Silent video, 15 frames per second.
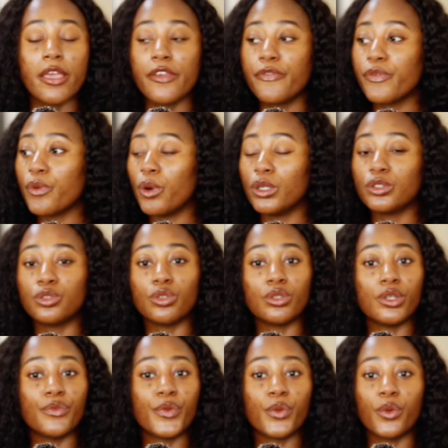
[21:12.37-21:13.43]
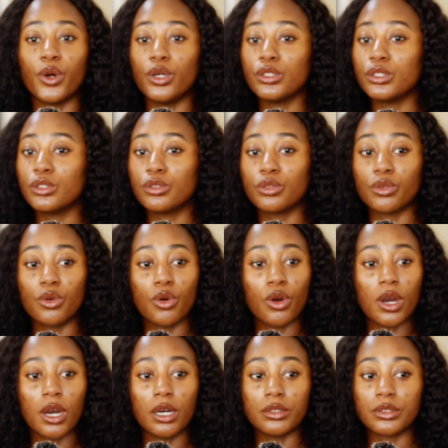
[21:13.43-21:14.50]
If you want to
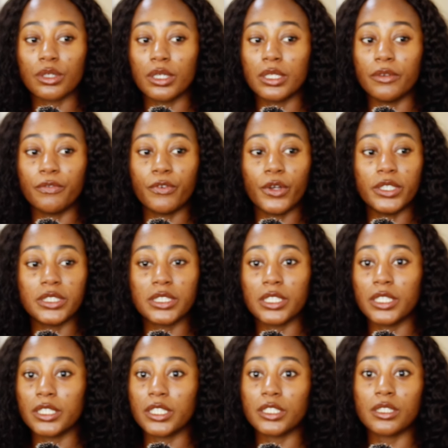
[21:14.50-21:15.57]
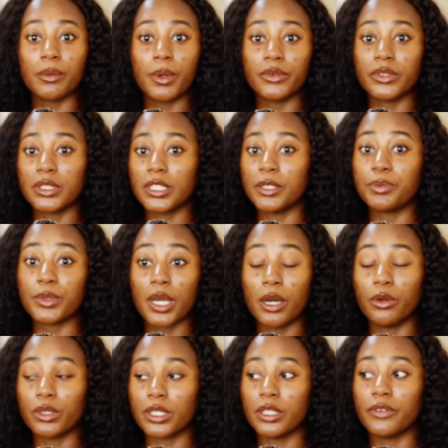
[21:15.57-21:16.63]
go out on a first dinner date, some of the tips I
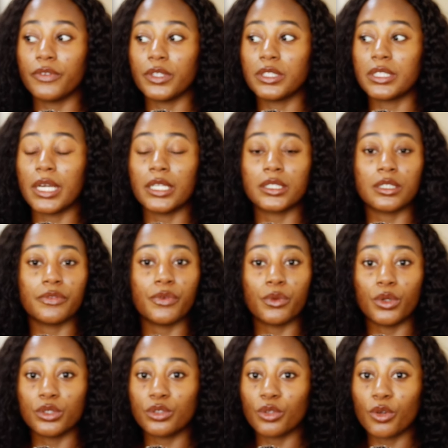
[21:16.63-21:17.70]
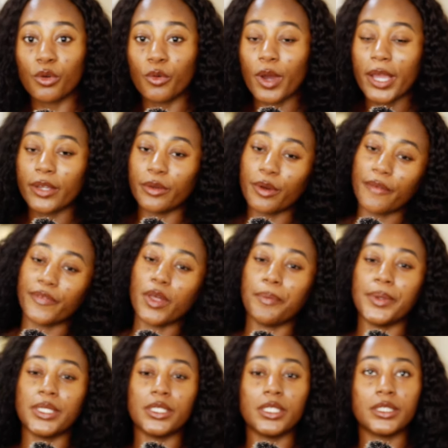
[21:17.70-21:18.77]
will give is that if you want to go, I know I've
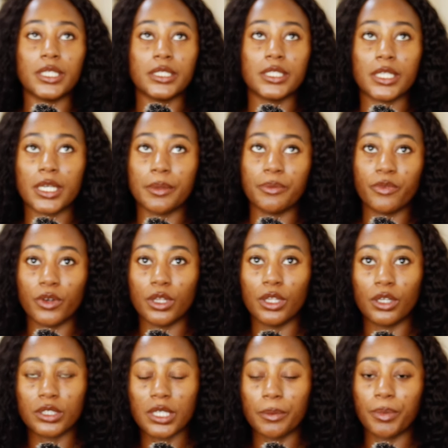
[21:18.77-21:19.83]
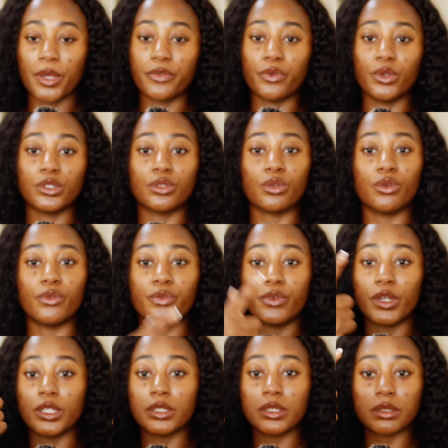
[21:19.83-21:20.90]
not been in the dating game for a long time, but if you want to go
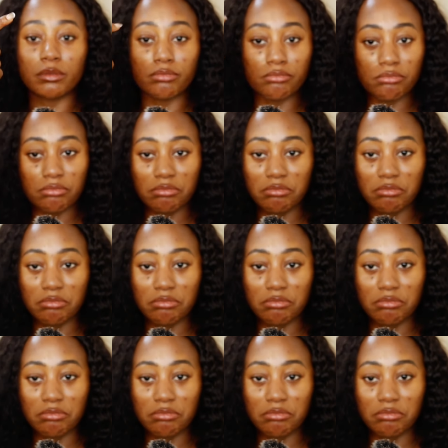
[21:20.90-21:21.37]
first,